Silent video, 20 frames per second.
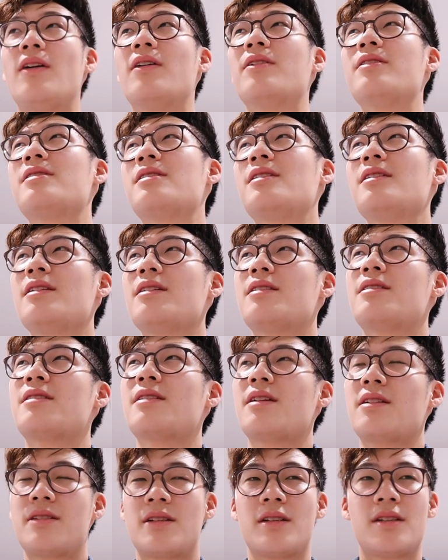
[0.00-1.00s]
Honestly, it's
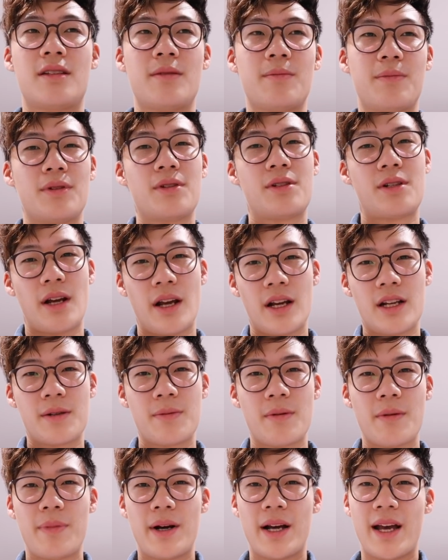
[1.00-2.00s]
such a simple change,
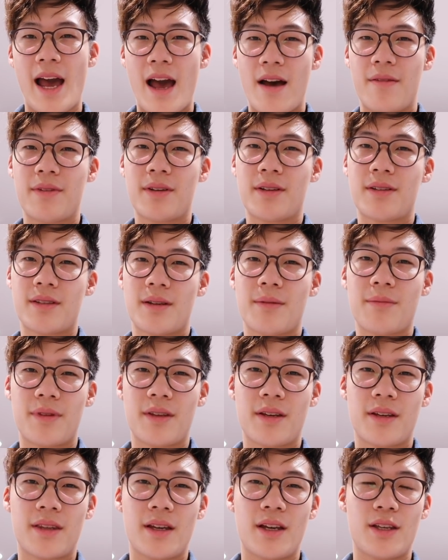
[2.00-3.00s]
but by having
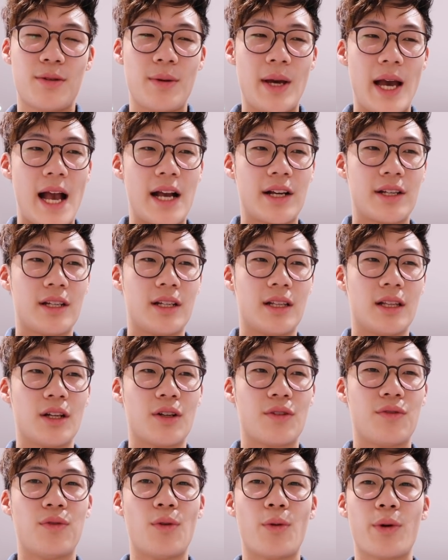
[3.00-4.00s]
something that you actually
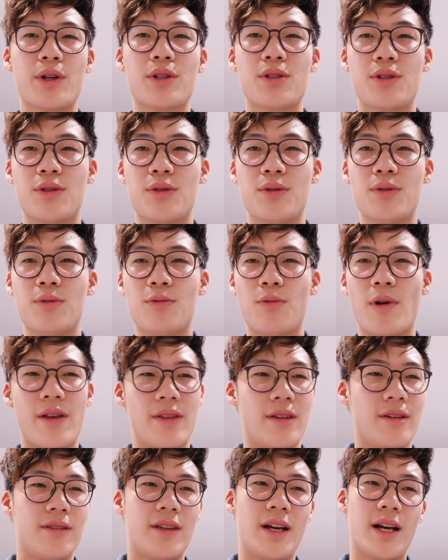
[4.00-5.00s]
look forward to,
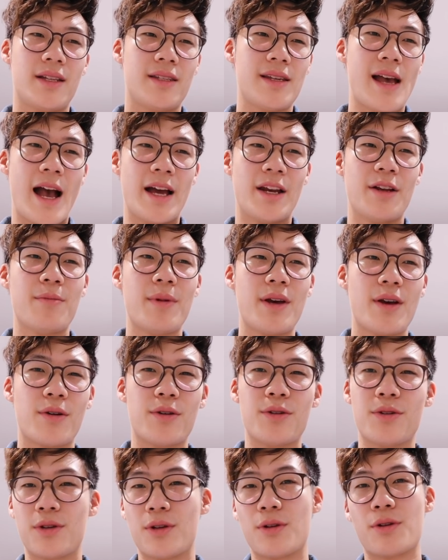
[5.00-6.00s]
whether that's anime or
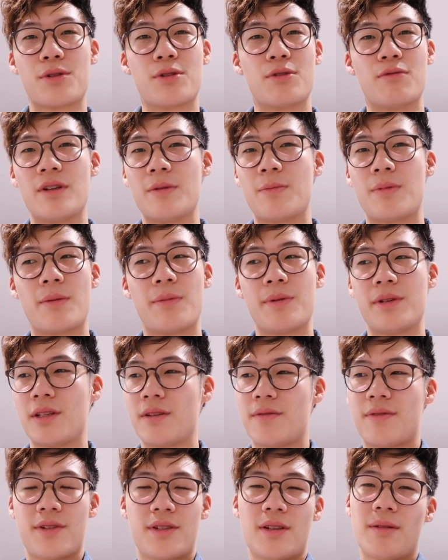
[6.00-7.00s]
you could also repurpose
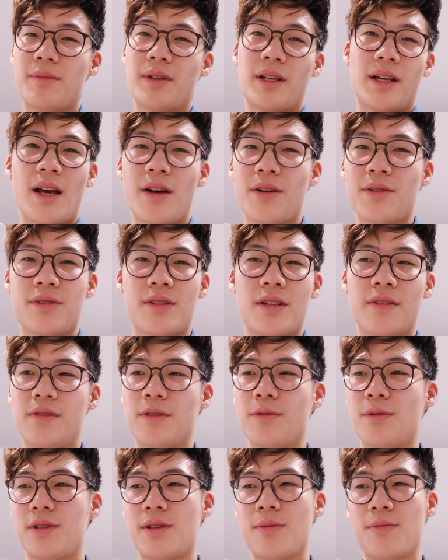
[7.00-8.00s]
it for something else if
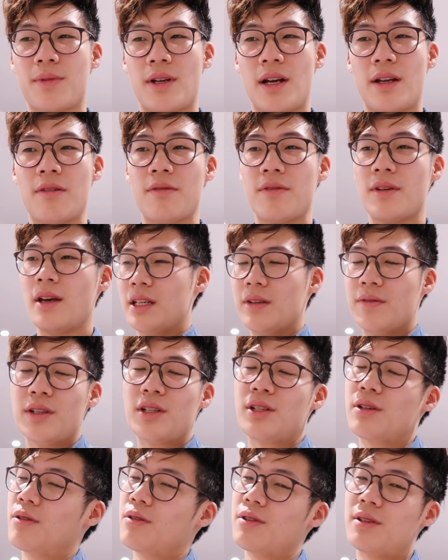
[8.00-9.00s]
it was some kind of TV
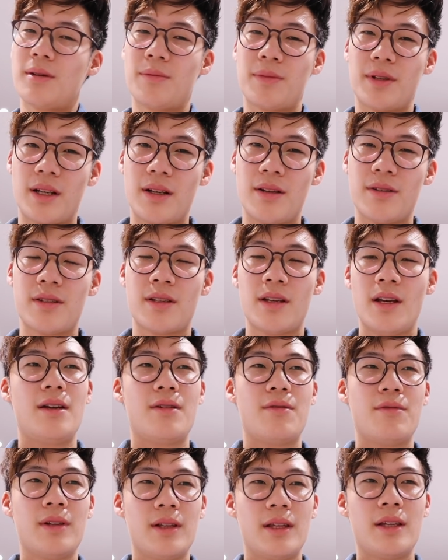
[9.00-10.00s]
show or something else,
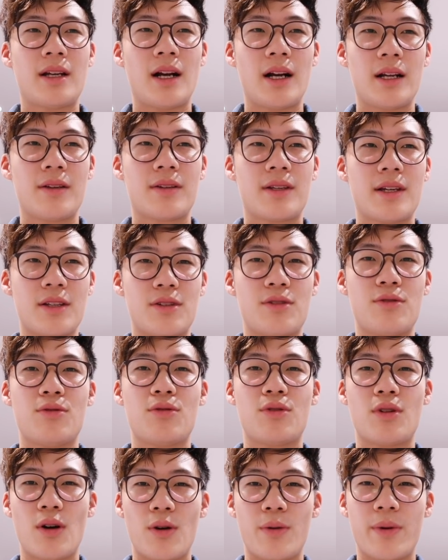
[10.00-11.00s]
it really kind of gets you
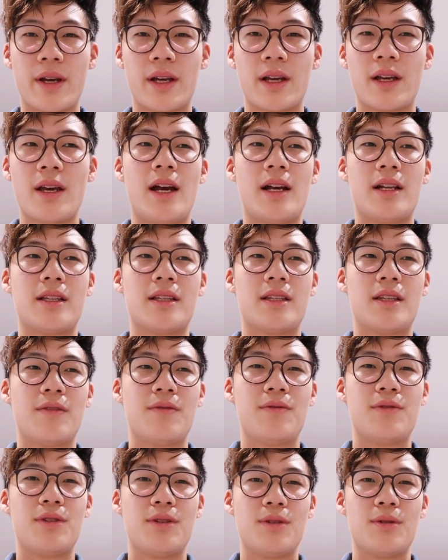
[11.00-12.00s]
going and
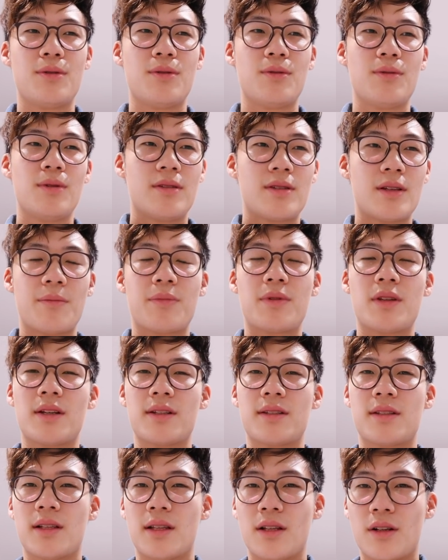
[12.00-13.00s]
gives you
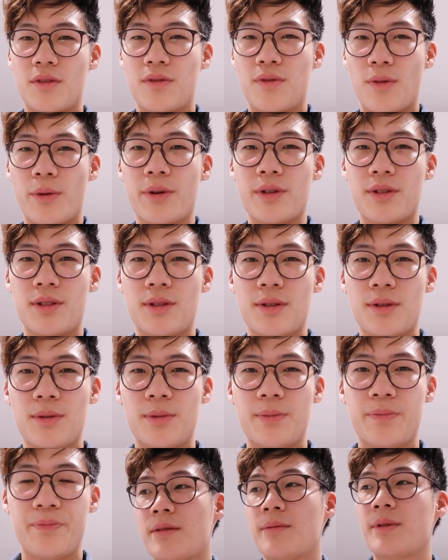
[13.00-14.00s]
something to look forward to.
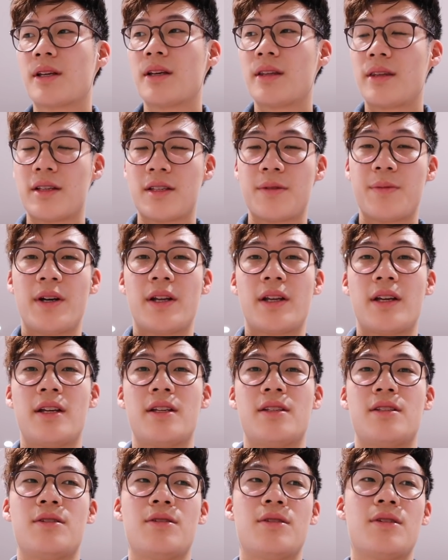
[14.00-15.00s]
Some of the good things about it
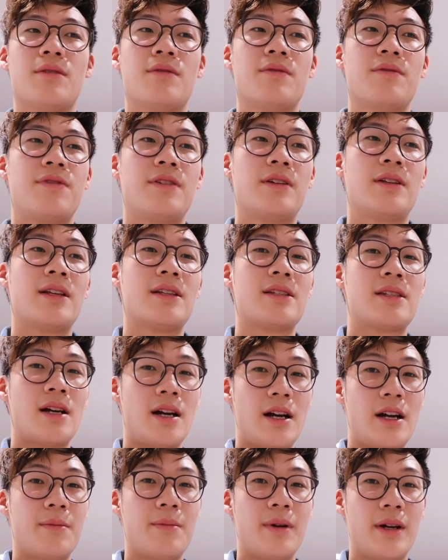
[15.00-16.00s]
is you don't feel as
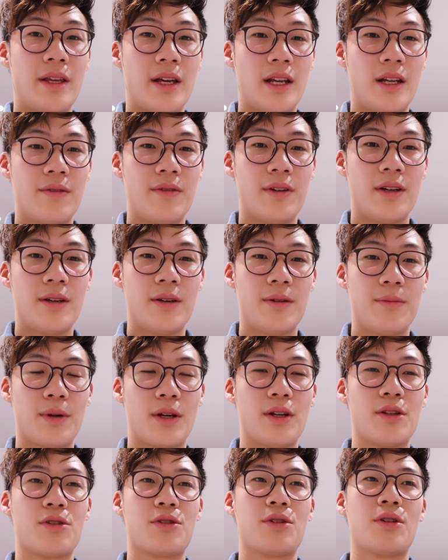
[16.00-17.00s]
tired by the end of it
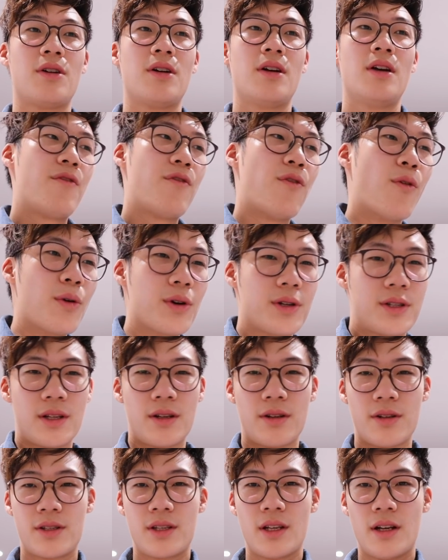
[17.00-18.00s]
because you're not forcing
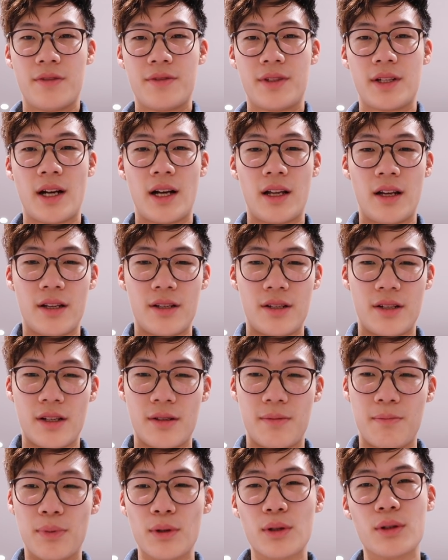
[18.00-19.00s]
yourself to kind of
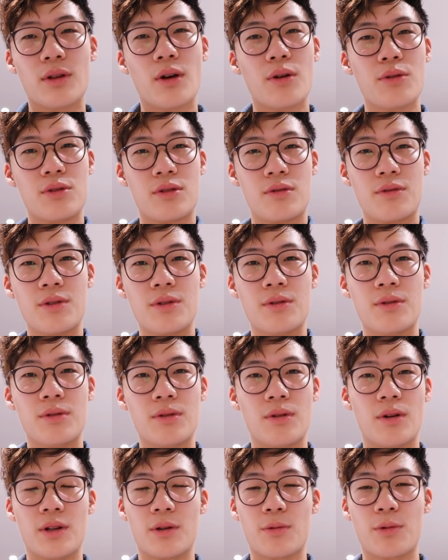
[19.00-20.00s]
just bulldoze through
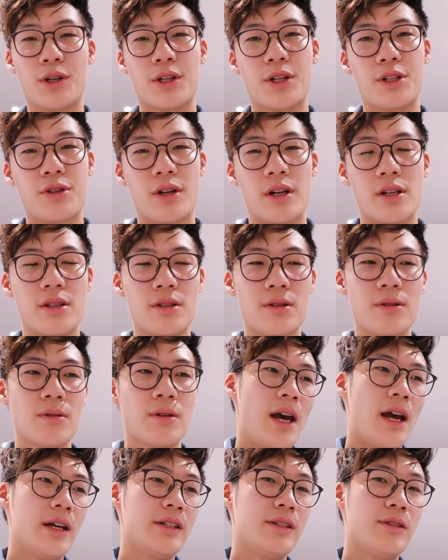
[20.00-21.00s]
all the work you're trying to do,
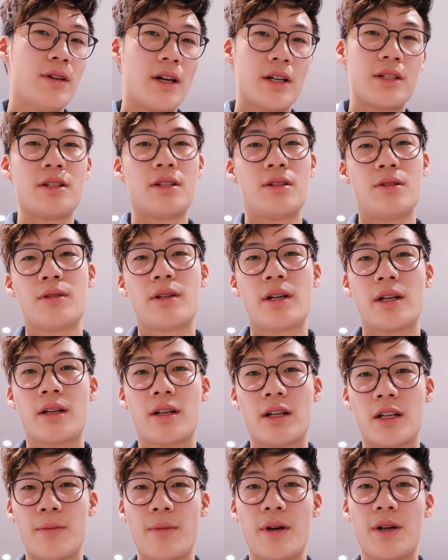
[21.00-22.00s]
and you actually do get a
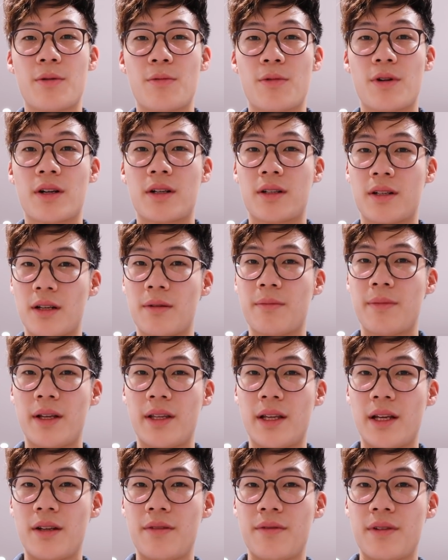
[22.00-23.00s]
good amount of work done by
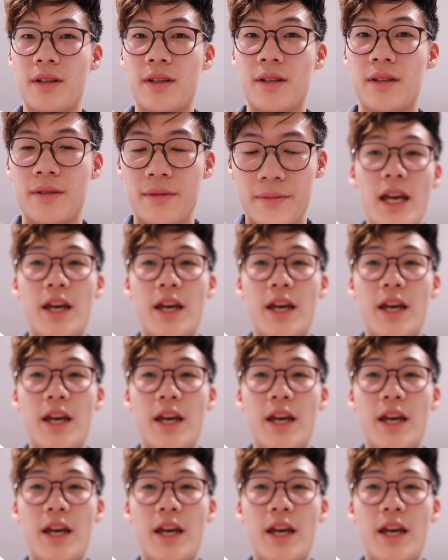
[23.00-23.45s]
the end of it.